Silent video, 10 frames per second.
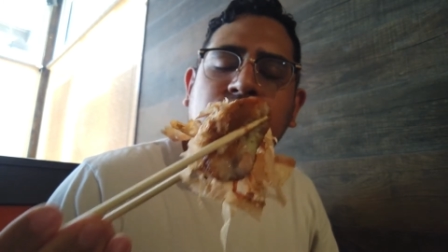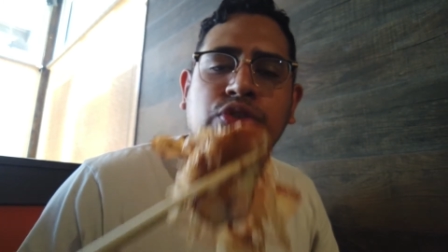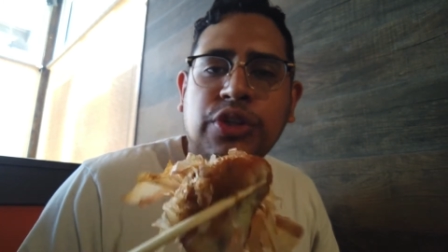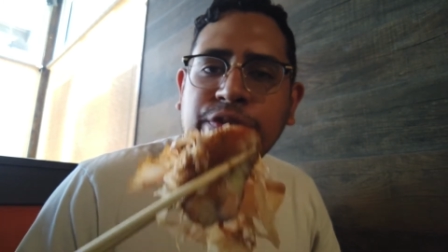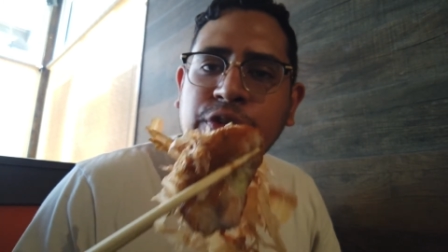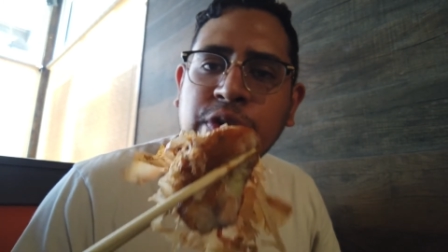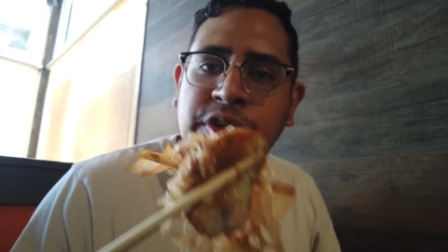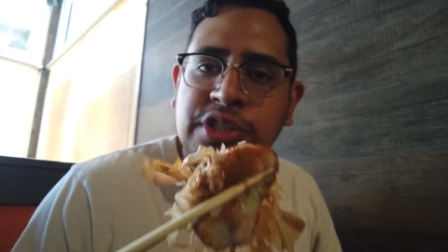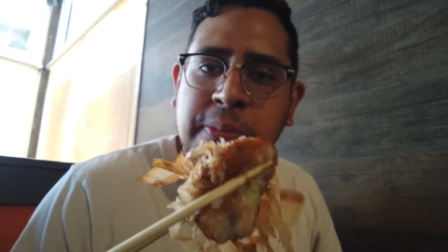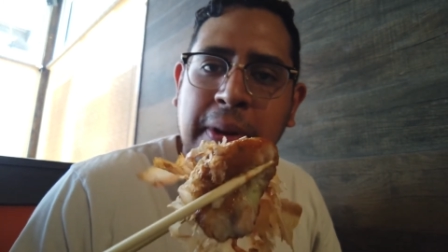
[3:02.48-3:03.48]
street
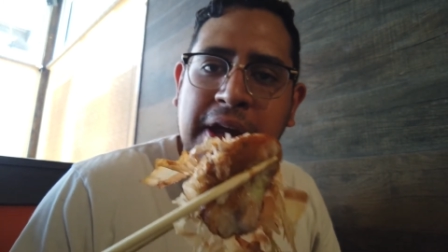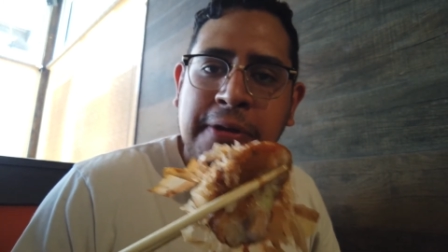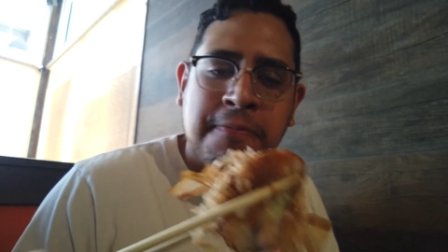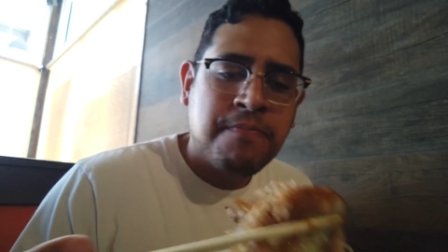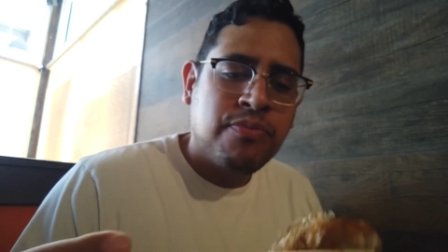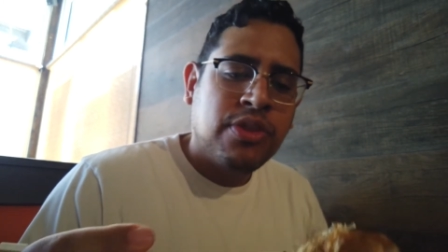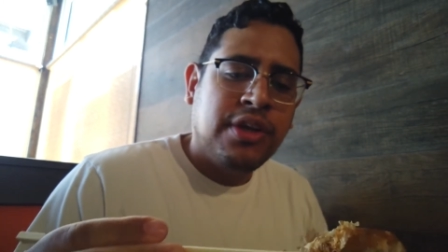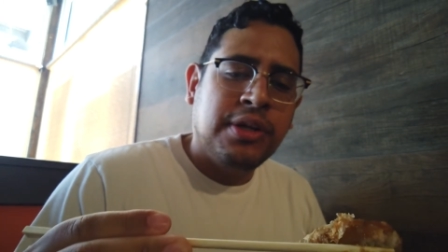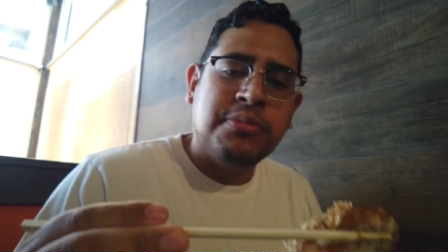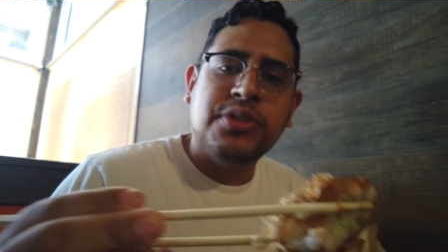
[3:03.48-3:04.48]
food in Japan,
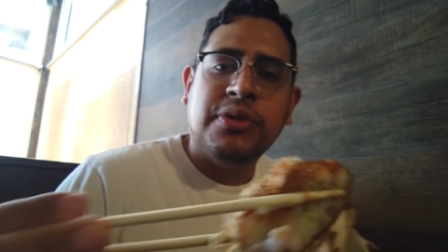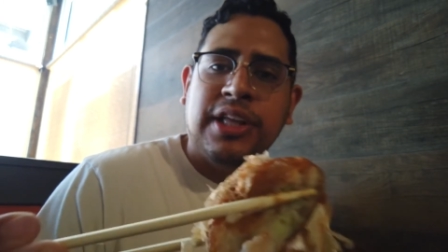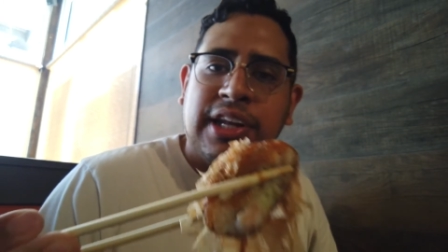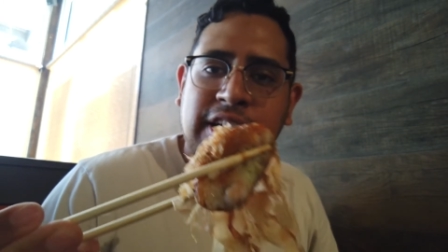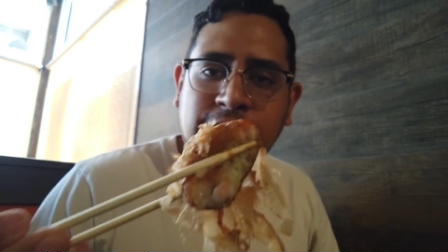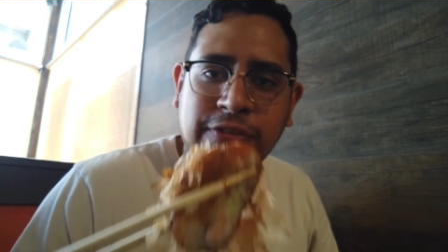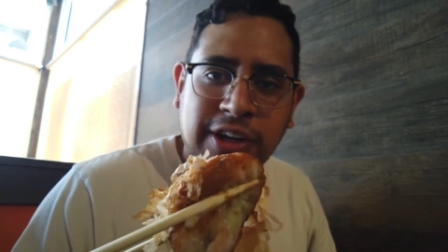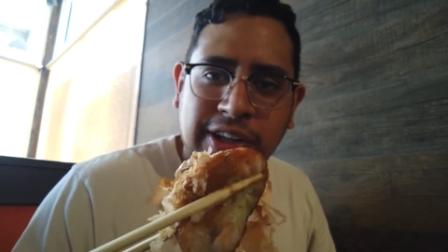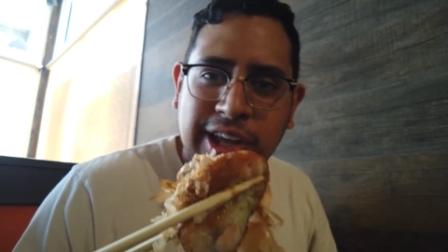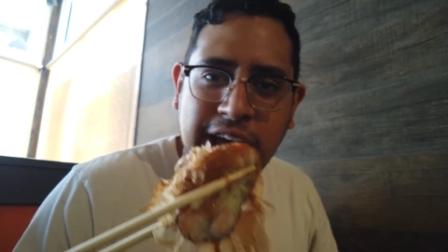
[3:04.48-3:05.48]
and I'm so glad I can
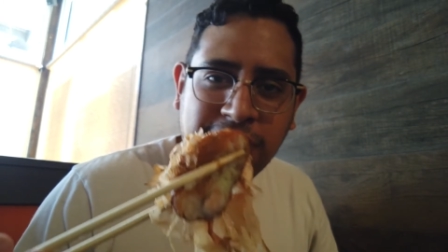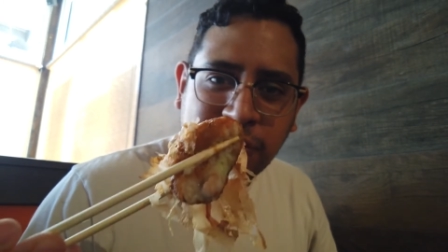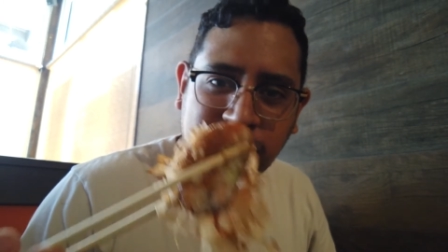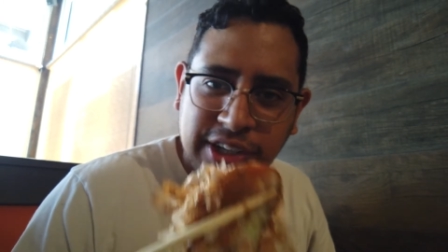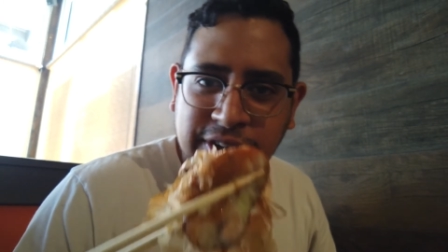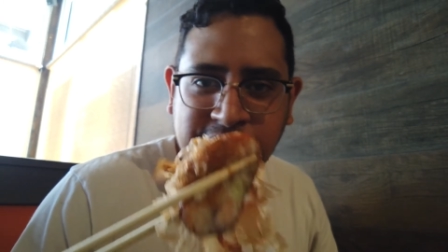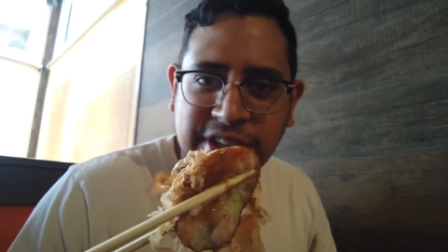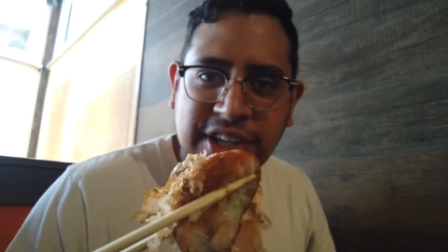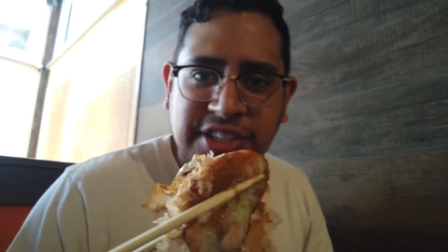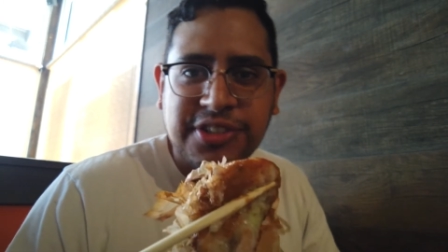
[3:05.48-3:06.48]
finally have it here
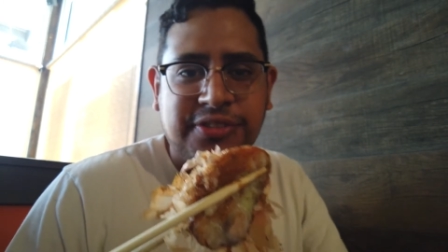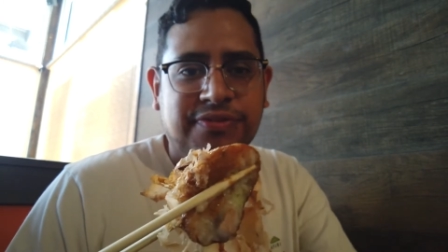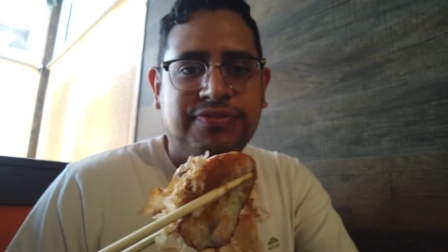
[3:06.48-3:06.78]
in the desert.